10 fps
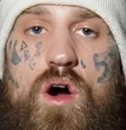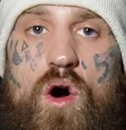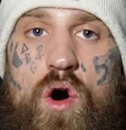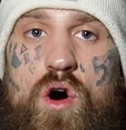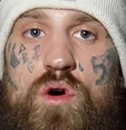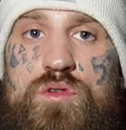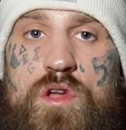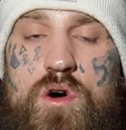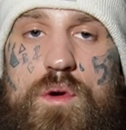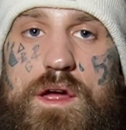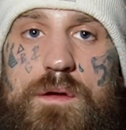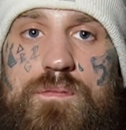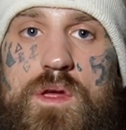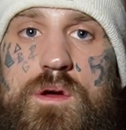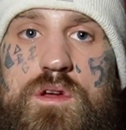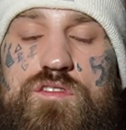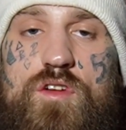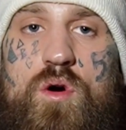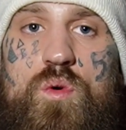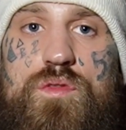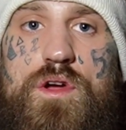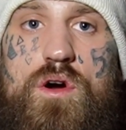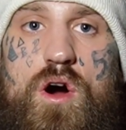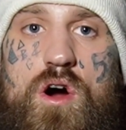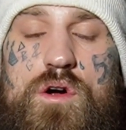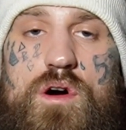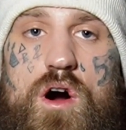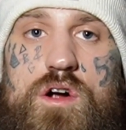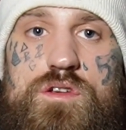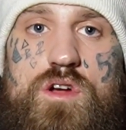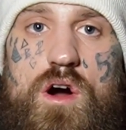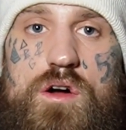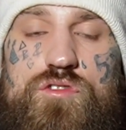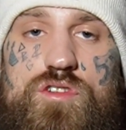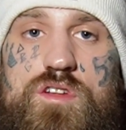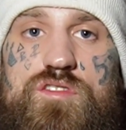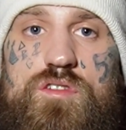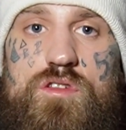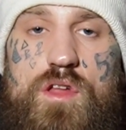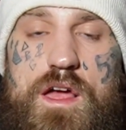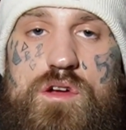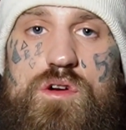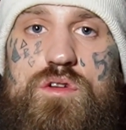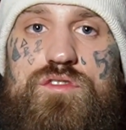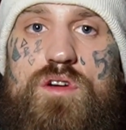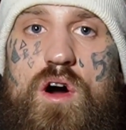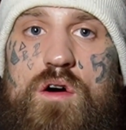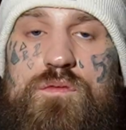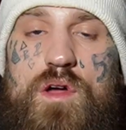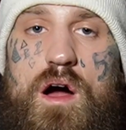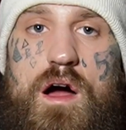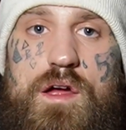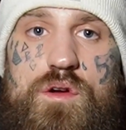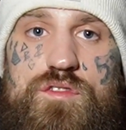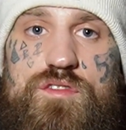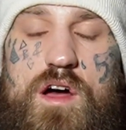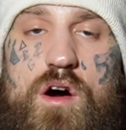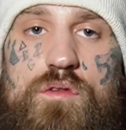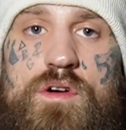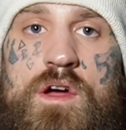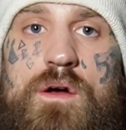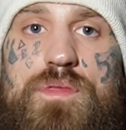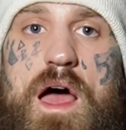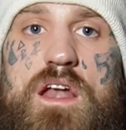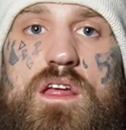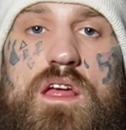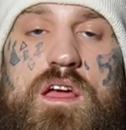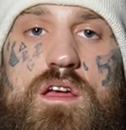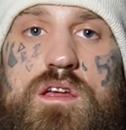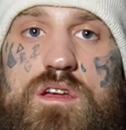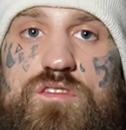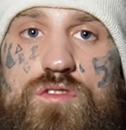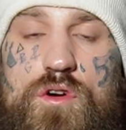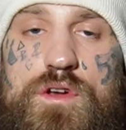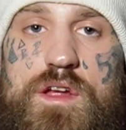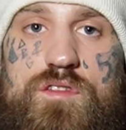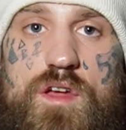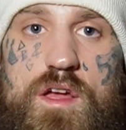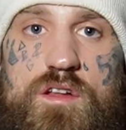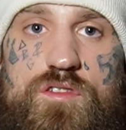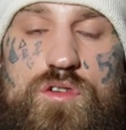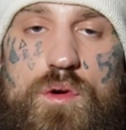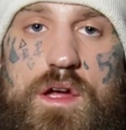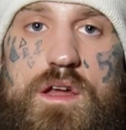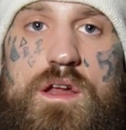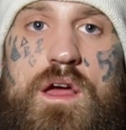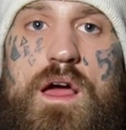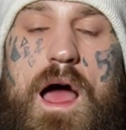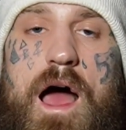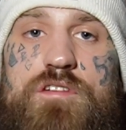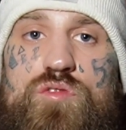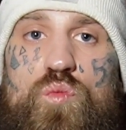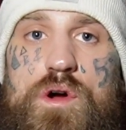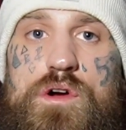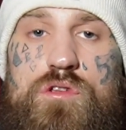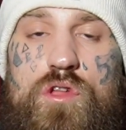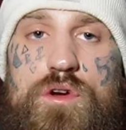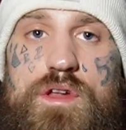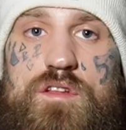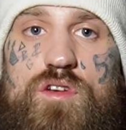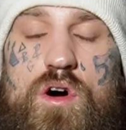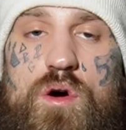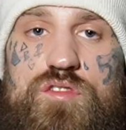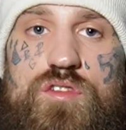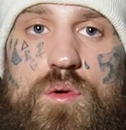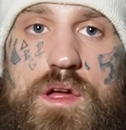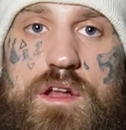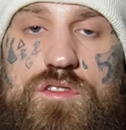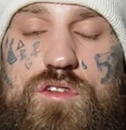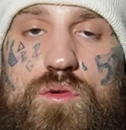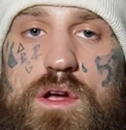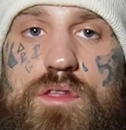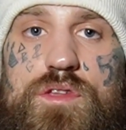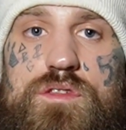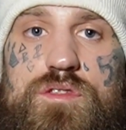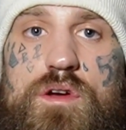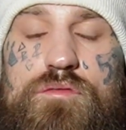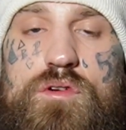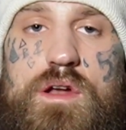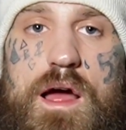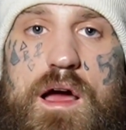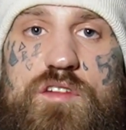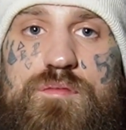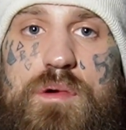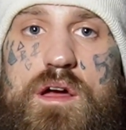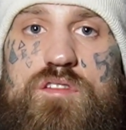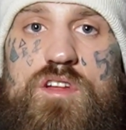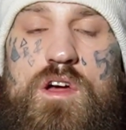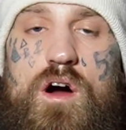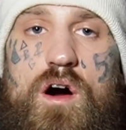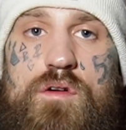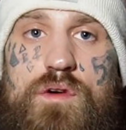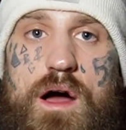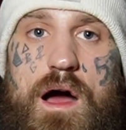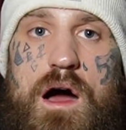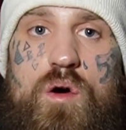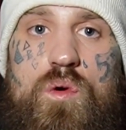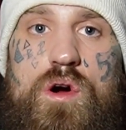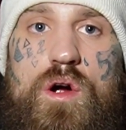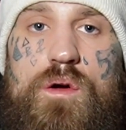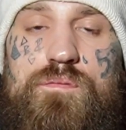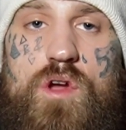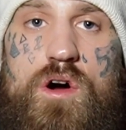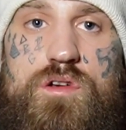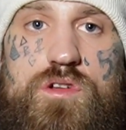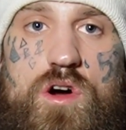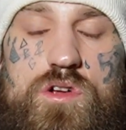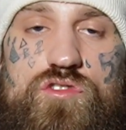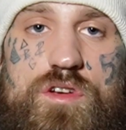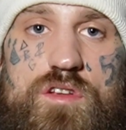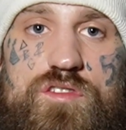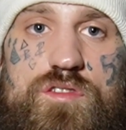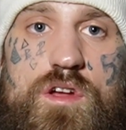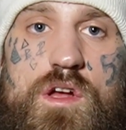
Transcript: all knowing. So there are unconscious layers of the higher self that it is learning to integrate, as we're learning to also integrate the different aspects of our unconscious.